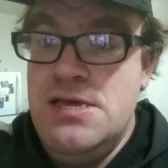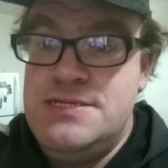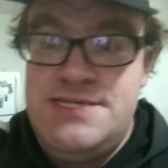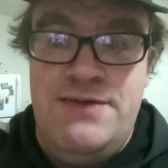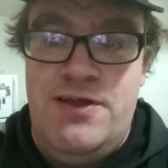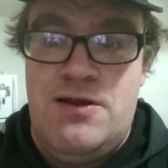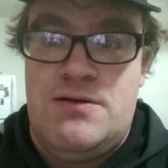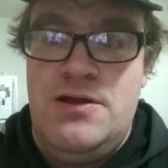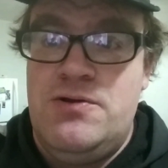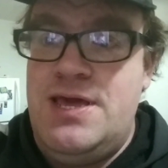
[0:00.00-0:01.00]
Steve
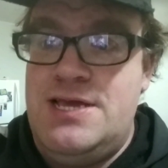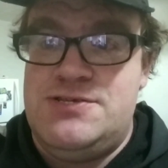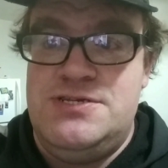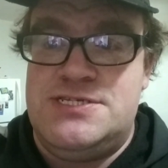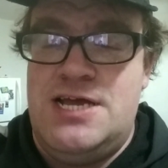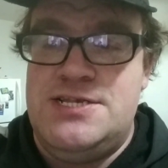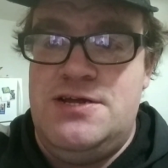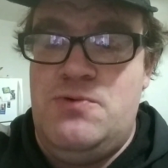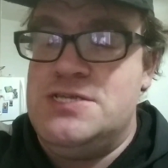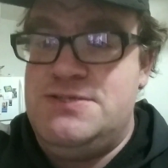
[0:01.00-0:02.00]
here. Okay, so I just got
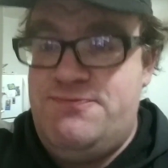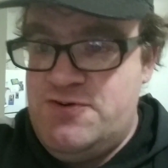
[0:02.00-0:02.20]
done watching the